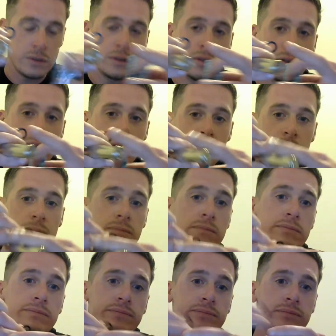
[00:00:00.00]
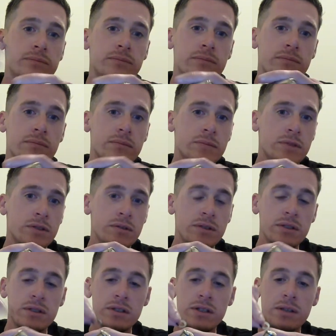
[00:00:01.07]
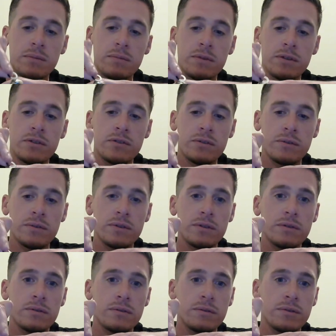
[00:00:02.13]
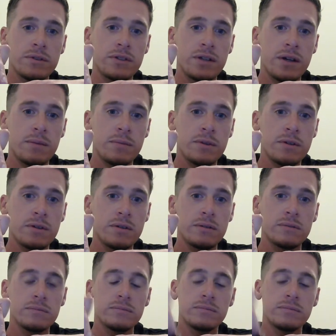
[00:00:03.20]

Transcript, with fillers: Um, you need to keep this on the on the top there.